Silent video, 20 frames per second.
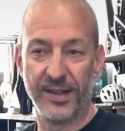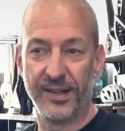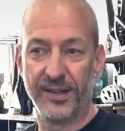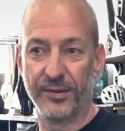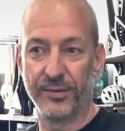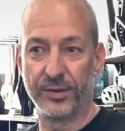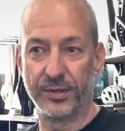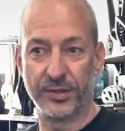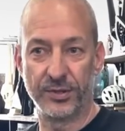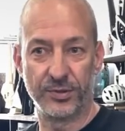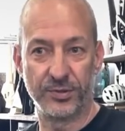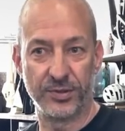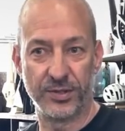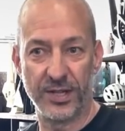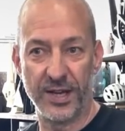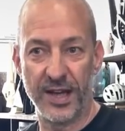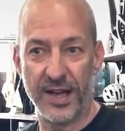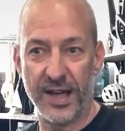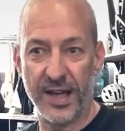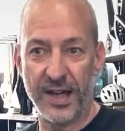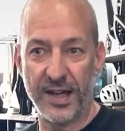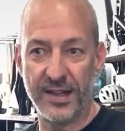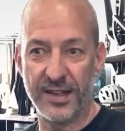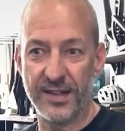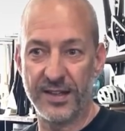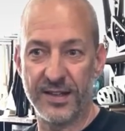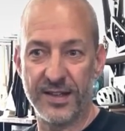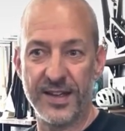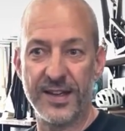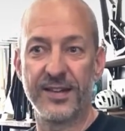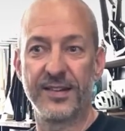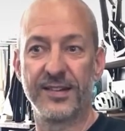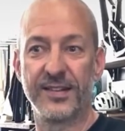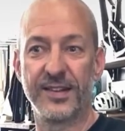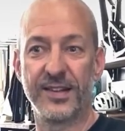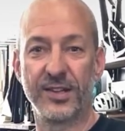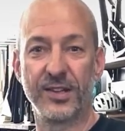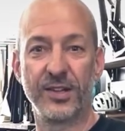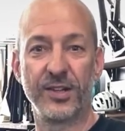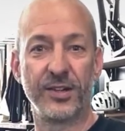which a
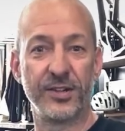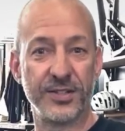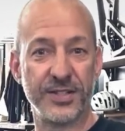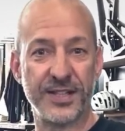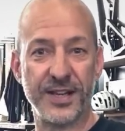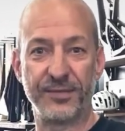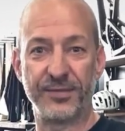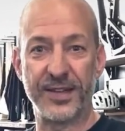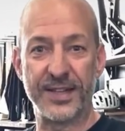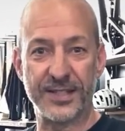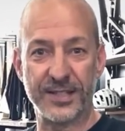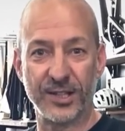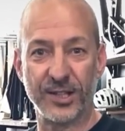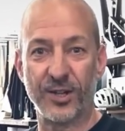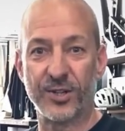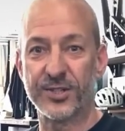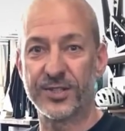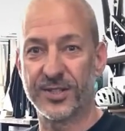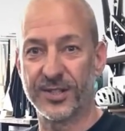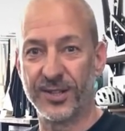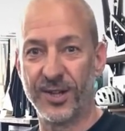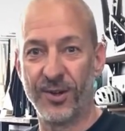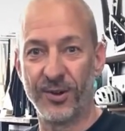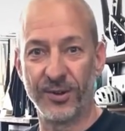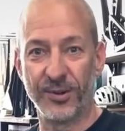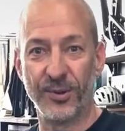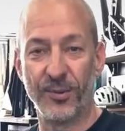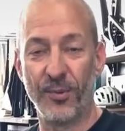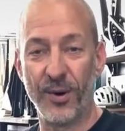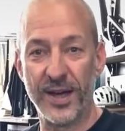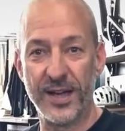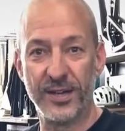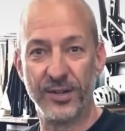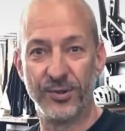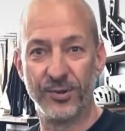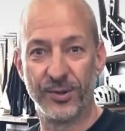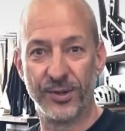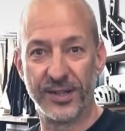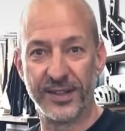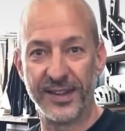lot of stuff gets lost along the way
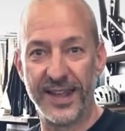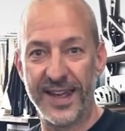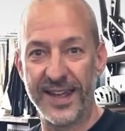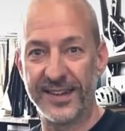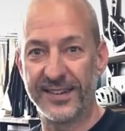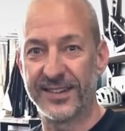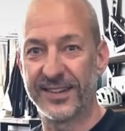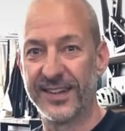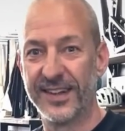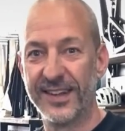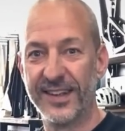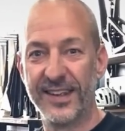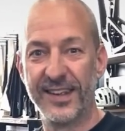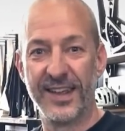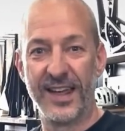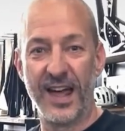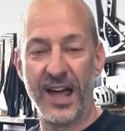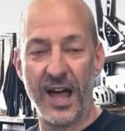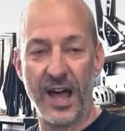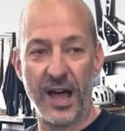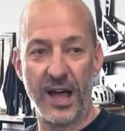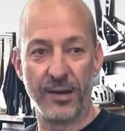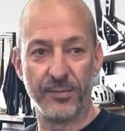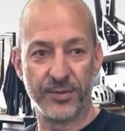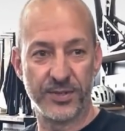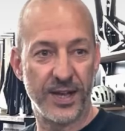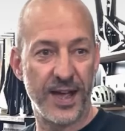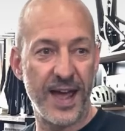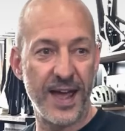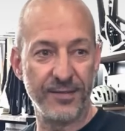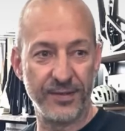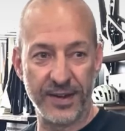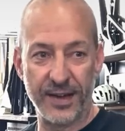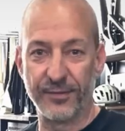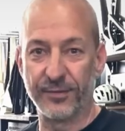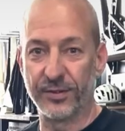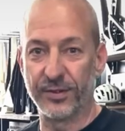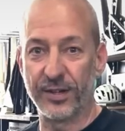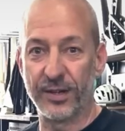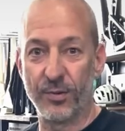doing that. So having
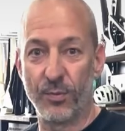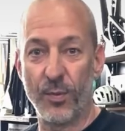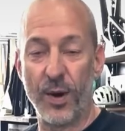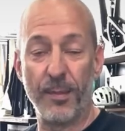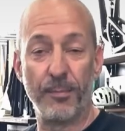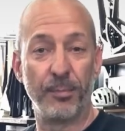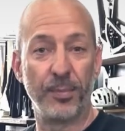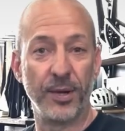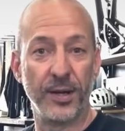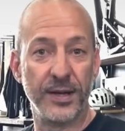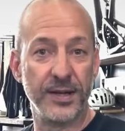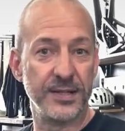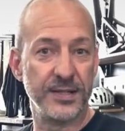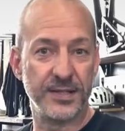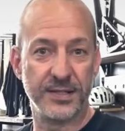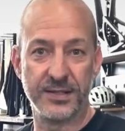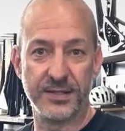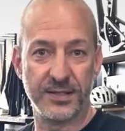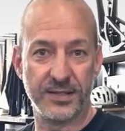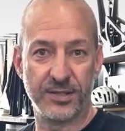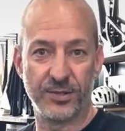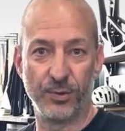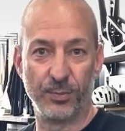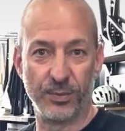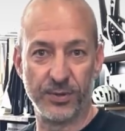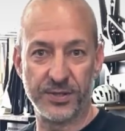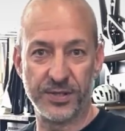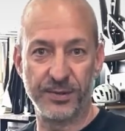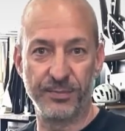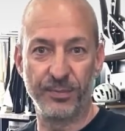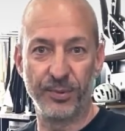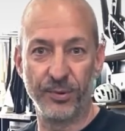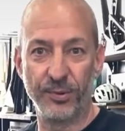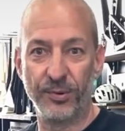everything in one place is super simple.